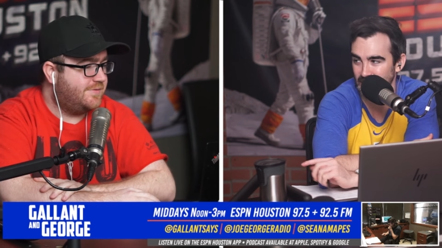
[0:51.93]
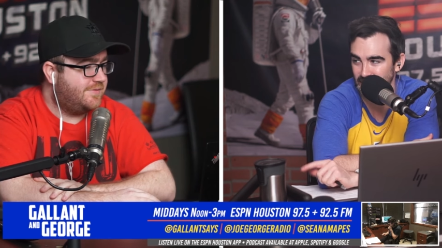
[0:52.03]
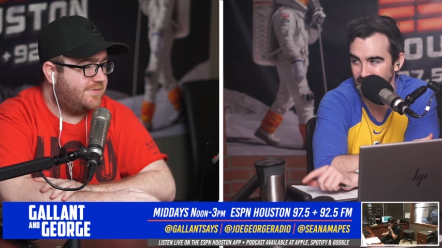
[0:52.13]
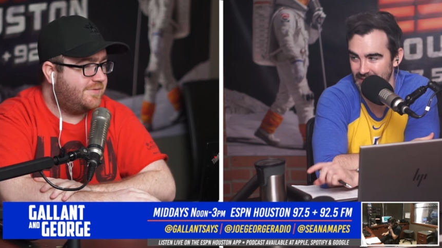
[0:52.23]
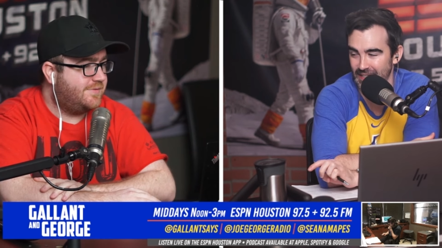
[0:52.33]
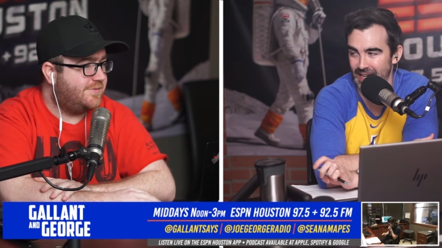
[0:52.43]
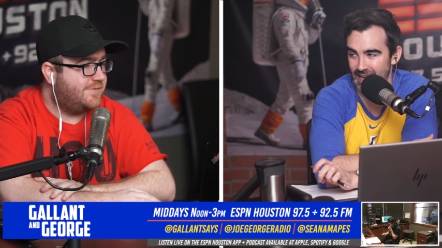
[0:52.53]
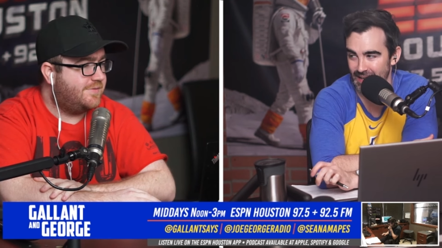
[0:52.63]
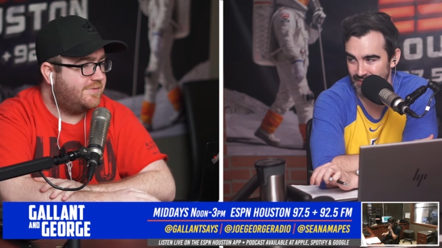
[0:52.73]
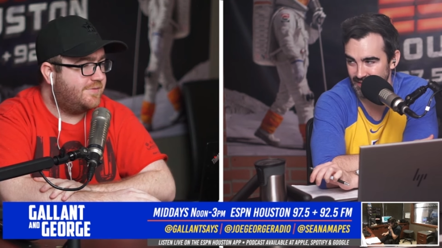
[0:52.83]
Speaker 1: big guns in the
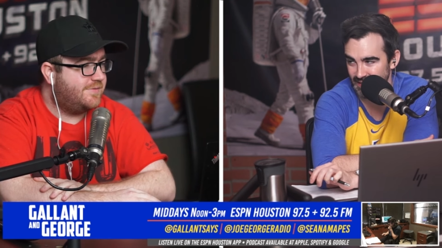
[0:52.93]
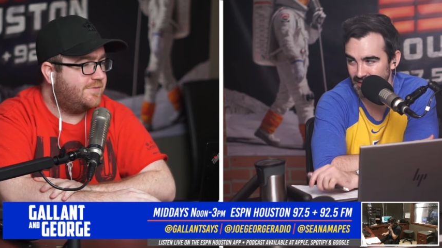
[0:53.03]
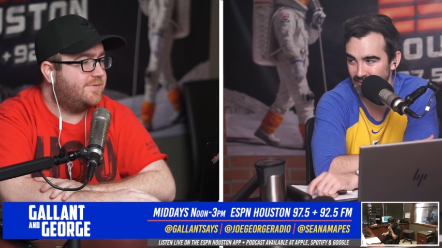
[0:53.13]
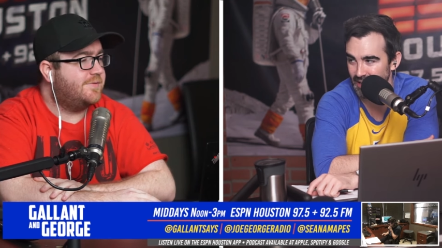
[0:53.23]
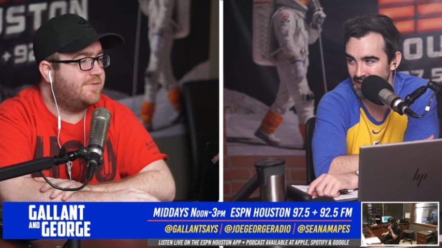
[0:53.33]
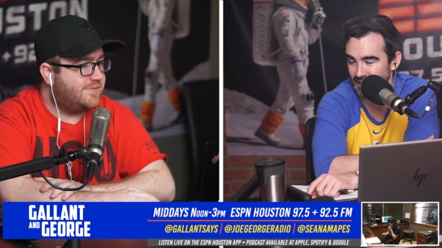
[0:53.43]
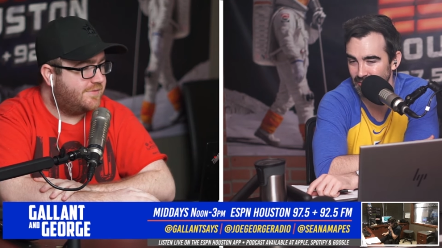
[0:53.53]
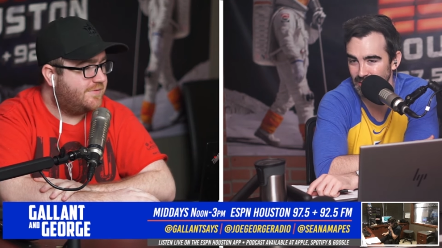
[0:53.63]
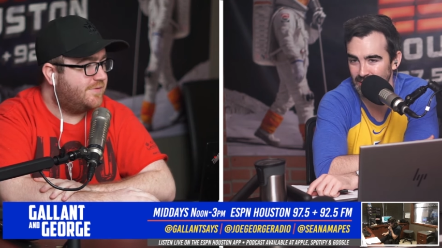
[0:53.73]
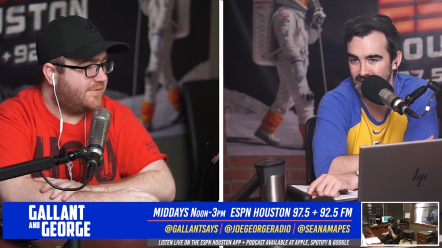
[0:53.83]
AFC, right? Like
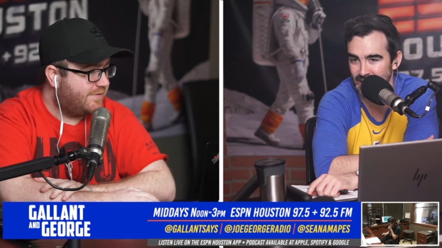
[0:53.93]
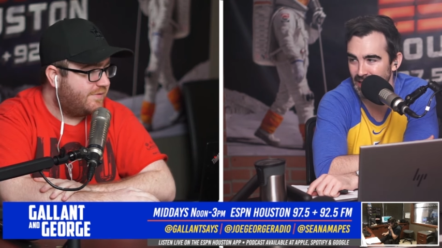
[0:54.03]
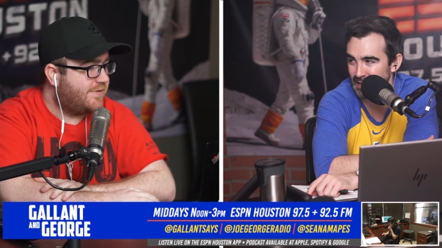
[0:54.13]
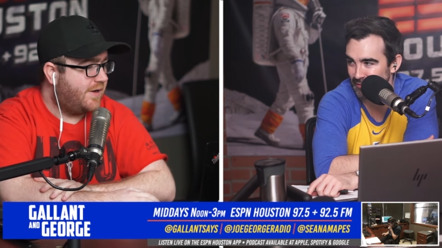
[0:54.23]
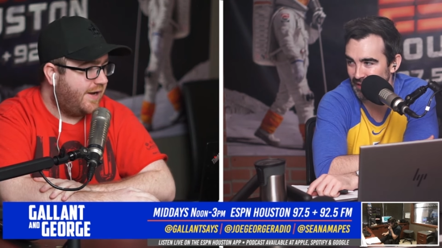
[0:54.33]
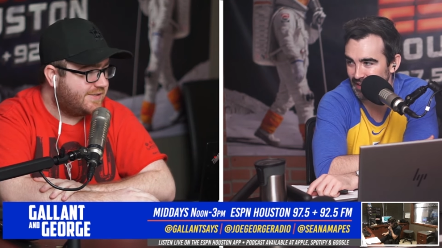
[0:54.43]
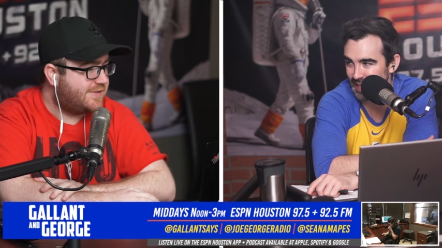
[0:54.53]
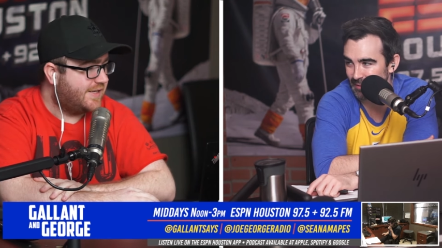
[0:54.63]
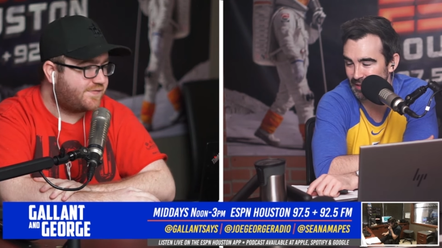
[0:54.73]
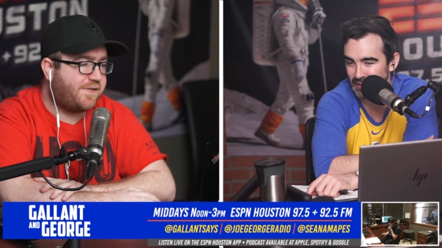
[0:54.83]
we were excited for that, that
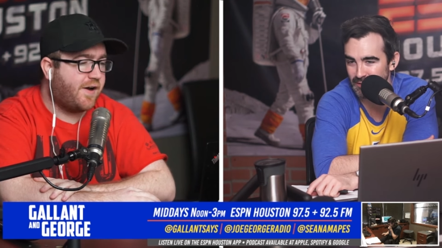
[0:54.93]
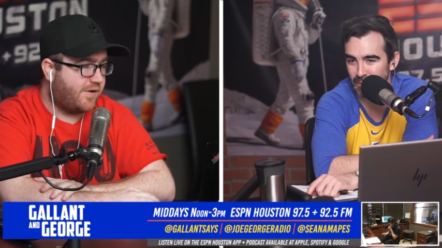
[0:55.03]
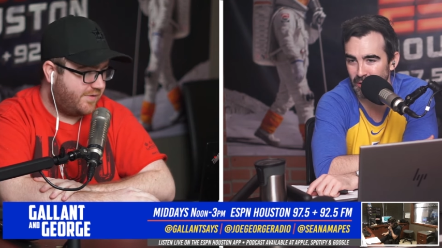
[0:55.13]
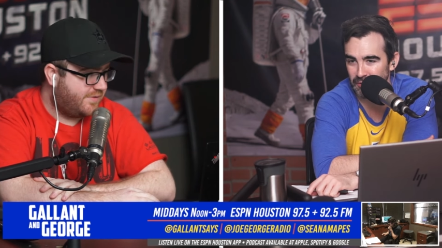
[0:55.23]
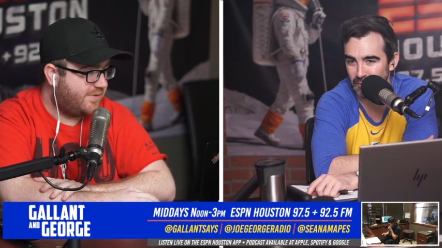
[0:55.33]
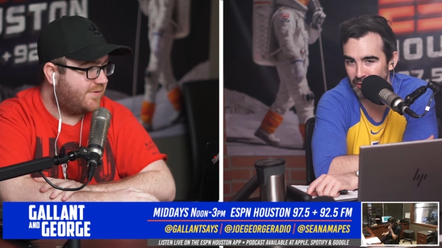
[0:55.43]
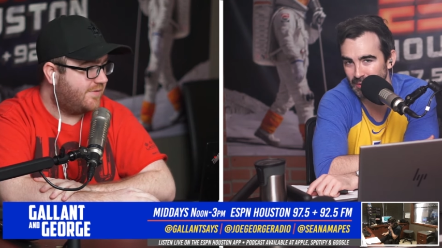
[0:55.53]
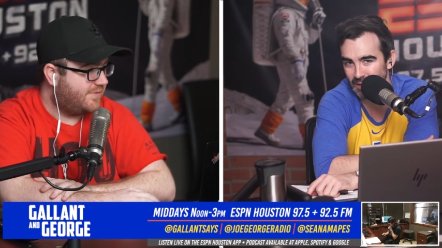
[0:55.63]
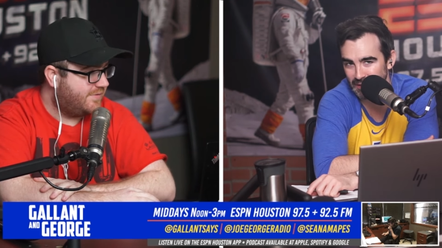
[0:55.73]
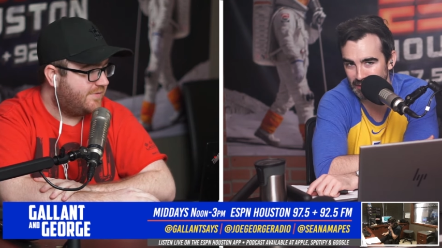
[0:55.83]
game against fair. Baltimore,
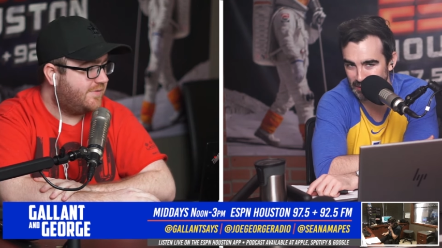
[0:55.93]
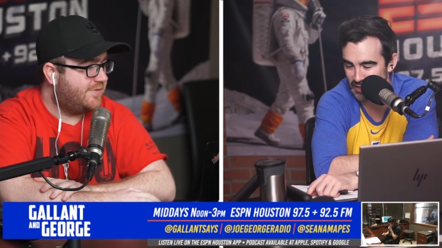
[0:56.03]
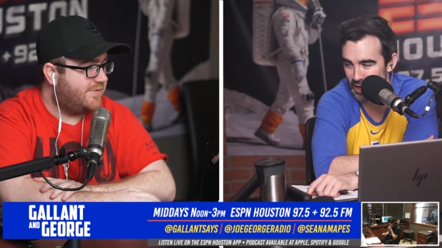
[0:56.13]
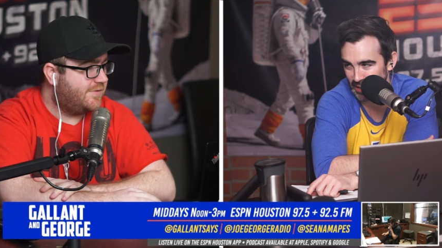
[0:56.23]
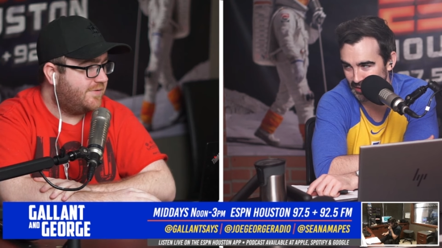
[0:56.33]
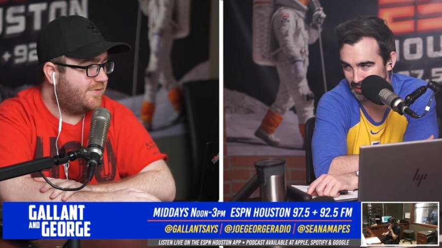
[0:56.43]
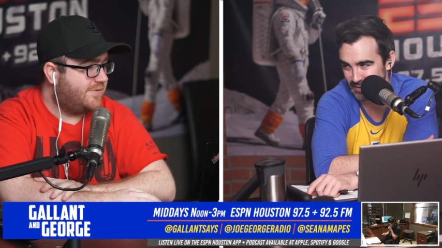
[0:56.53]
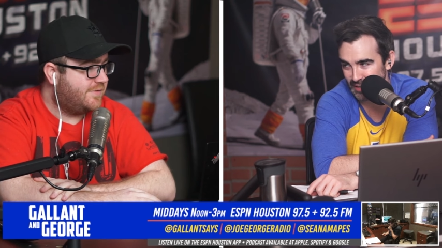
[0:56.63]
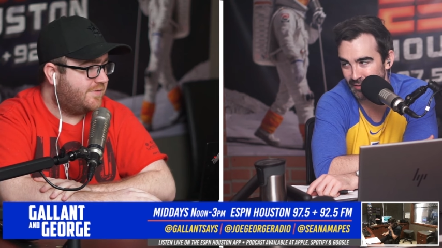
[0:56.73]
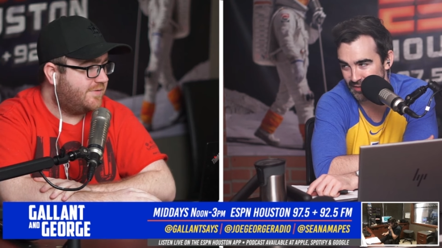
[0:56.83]
but I think we were talking
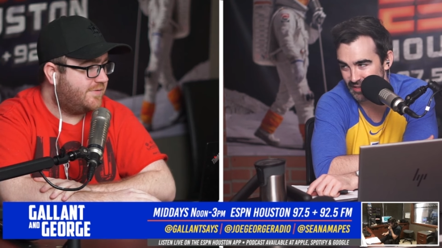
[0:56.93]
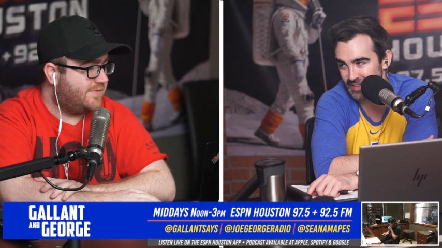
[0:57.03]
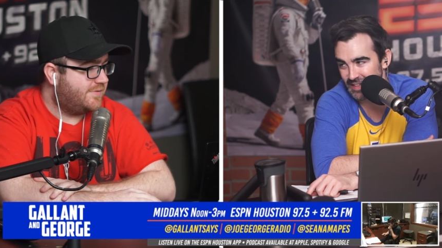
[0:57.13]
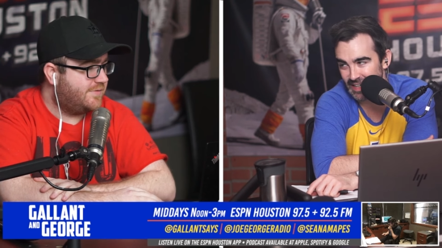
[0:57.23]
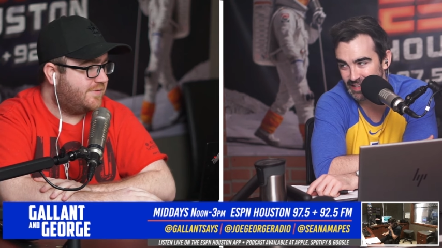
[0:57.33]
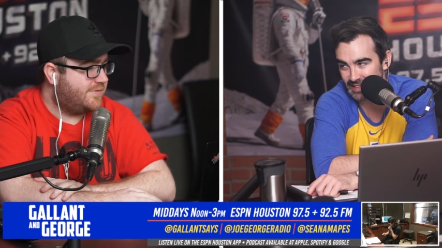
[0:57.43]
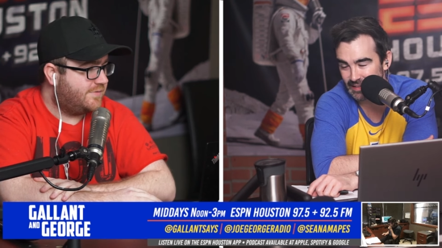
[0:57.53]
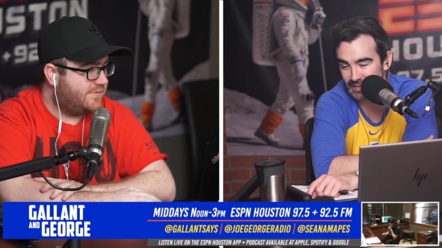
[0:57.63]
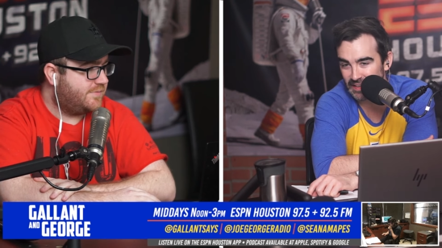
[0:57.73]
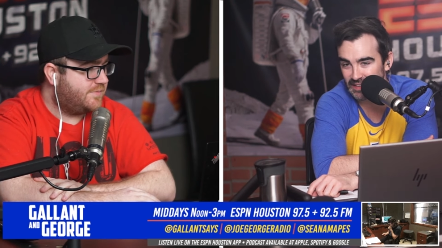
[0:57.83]
ourselves into the idea
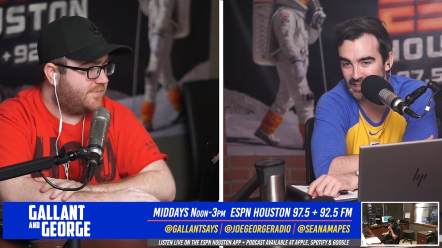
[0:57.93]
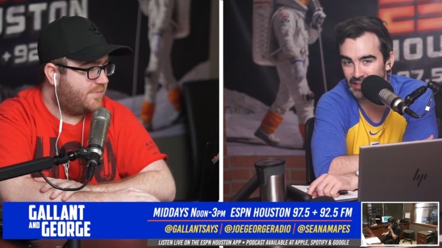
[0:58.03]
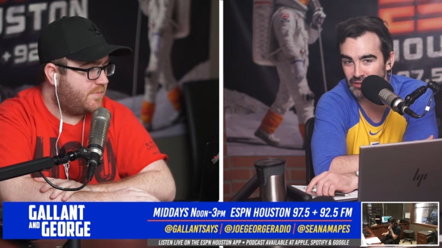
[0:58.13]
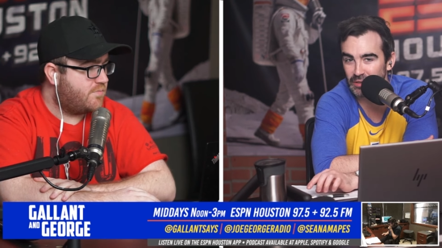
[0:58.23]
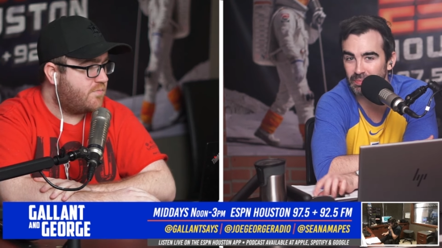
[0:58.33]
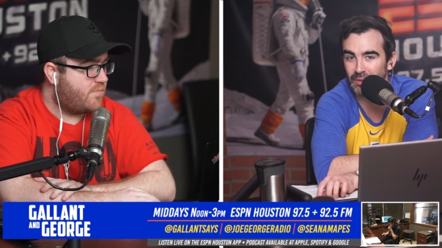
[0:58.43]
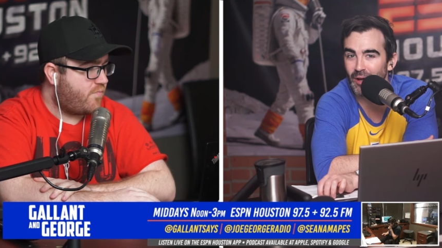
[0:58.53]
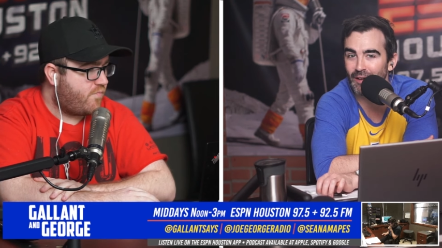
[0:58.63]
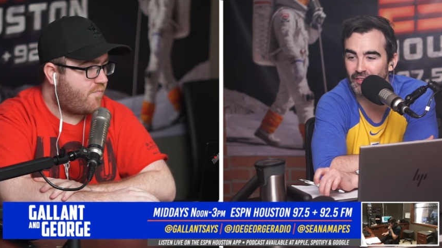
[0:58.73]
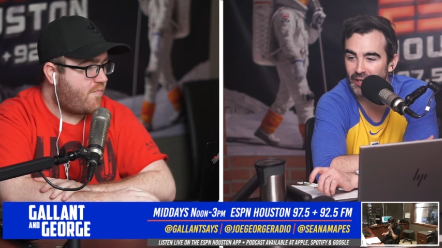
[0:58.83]
that they could actually pull
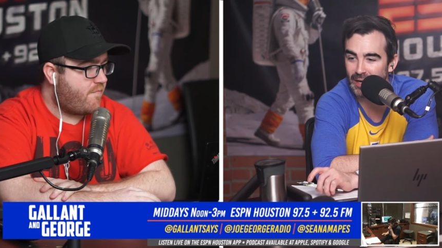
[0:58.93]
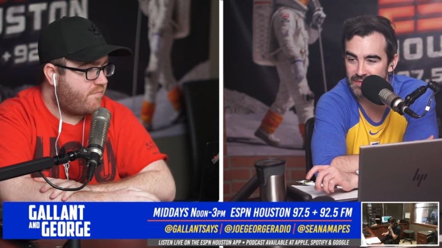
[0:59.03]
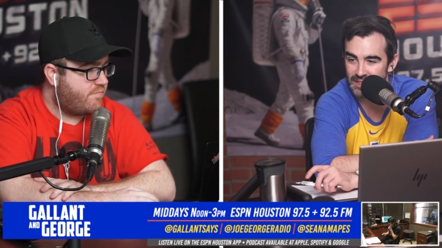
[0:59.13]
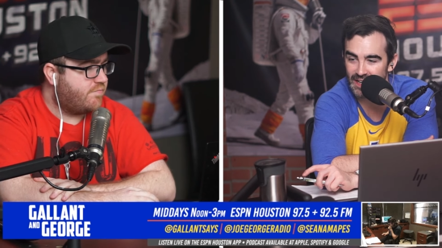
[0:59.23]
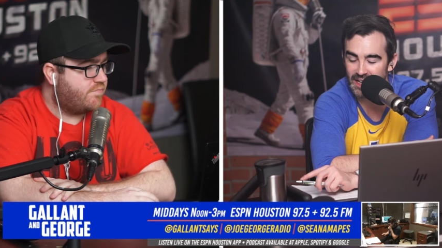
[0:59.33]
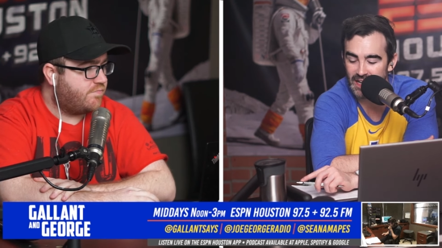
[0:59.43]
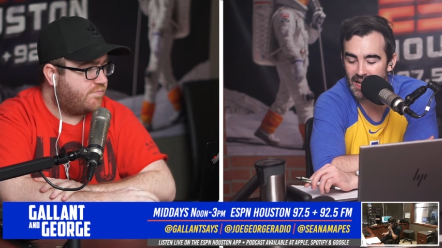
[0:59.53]
off the upset.